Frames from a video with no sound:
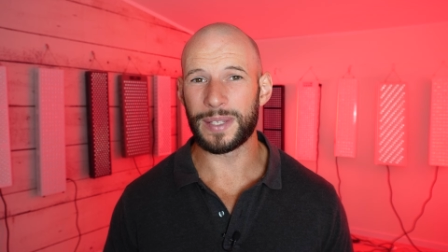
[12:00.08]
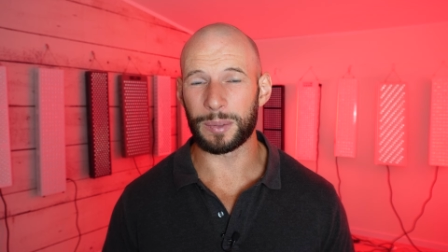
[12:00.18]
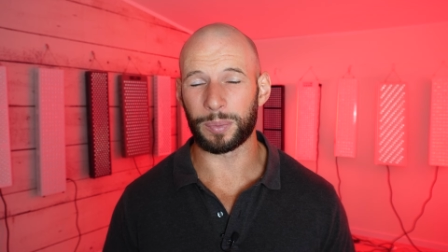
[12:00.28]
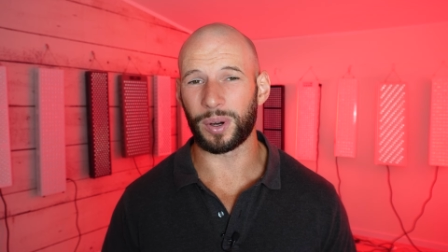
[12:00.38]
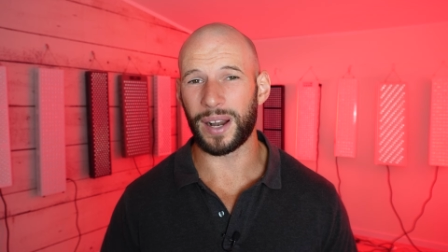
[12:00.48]
be
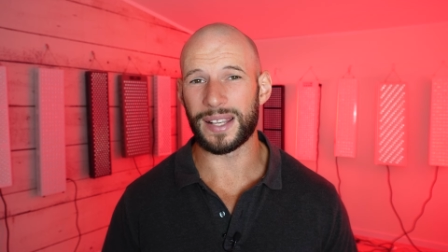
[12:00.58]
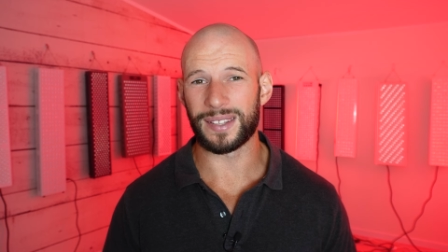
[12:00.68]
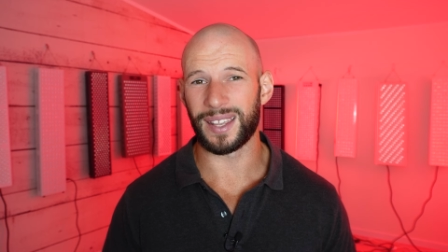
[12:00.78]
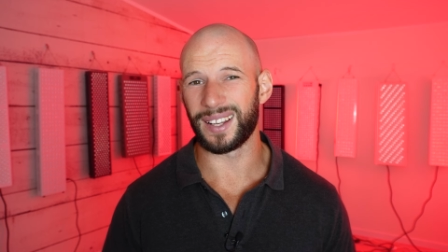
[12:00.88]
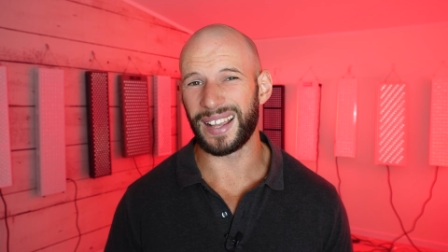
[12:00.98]

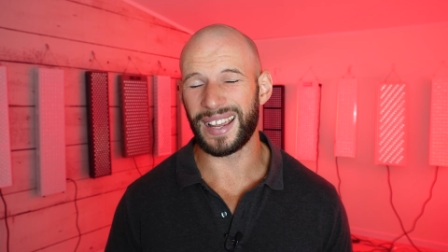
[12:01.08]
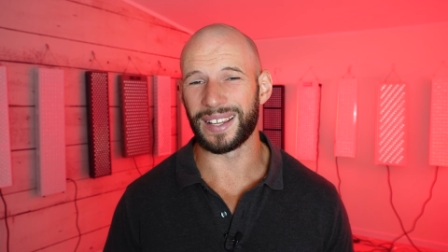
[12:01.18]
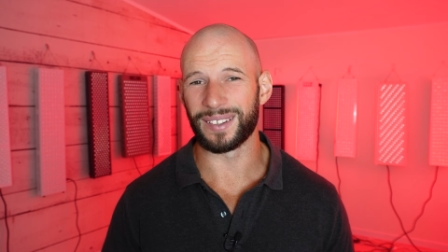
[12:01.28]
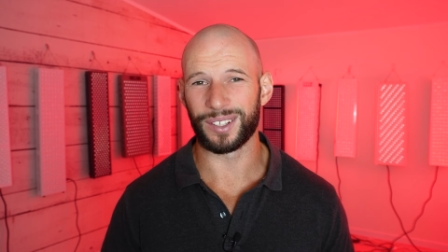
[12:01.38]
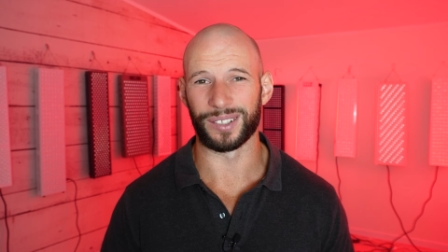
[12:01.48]
surprised that,
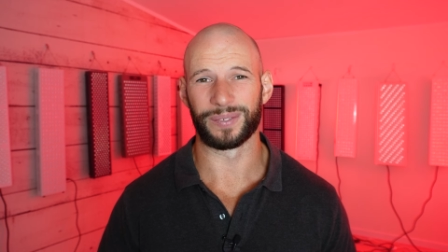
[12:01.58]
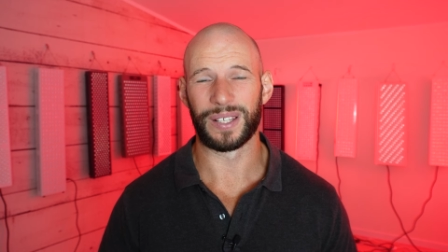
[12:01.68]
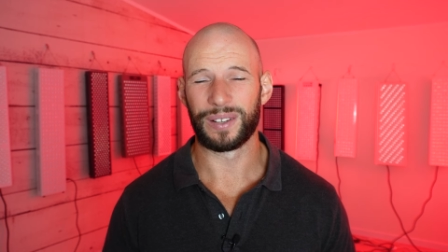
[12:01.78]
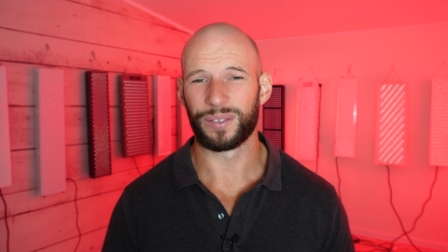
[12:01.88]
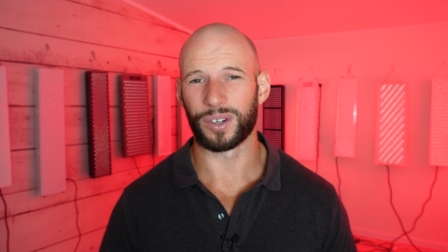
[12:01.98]
hey, look,
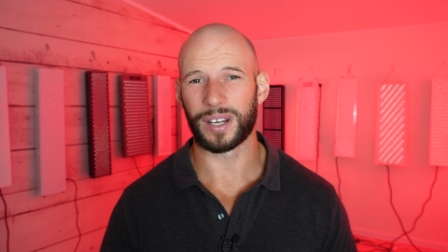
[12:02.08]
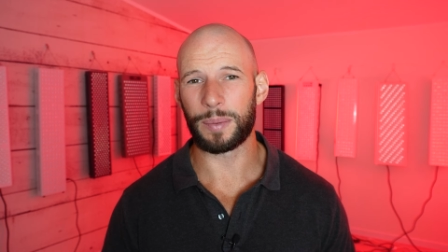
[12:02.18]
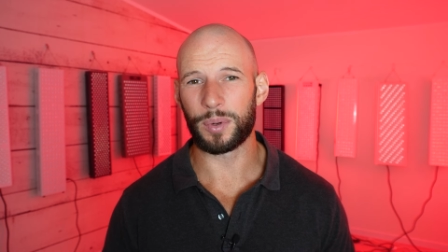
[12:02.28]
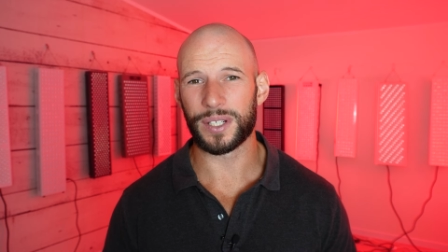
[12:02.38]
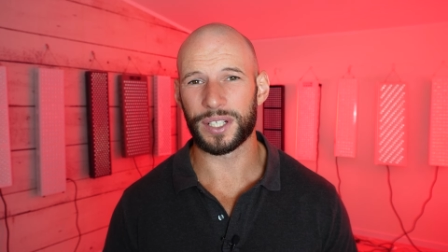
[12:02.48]
for a
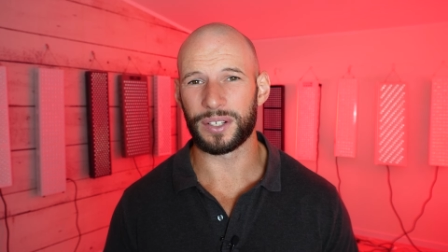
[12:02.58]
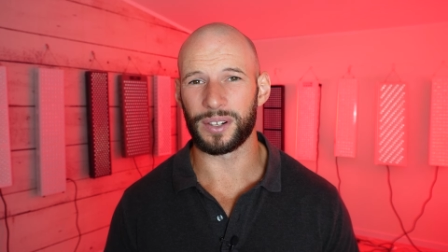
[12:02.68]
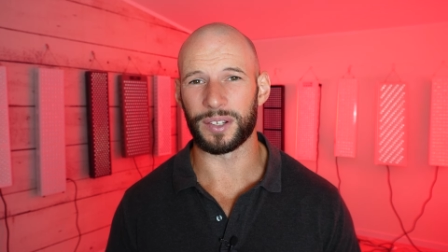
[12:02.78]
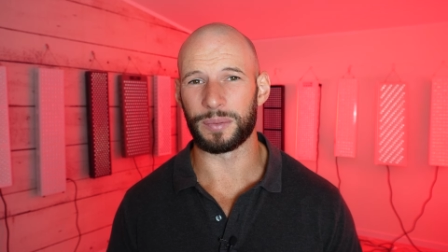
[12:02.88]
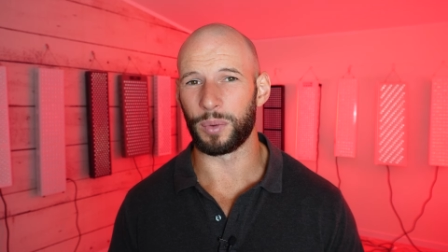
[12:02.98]
couple hundred
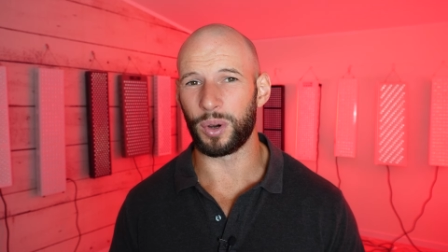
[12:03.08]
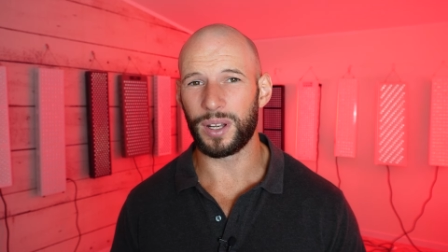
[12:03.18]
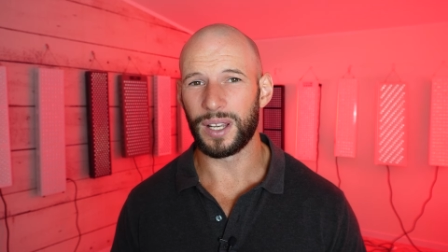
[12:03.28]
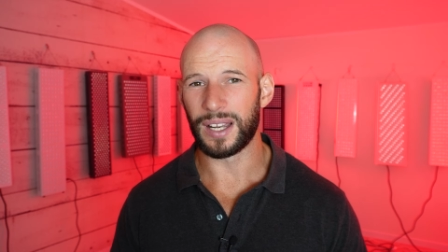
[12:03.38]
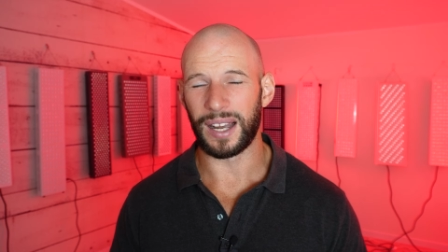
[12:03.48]
dollars more,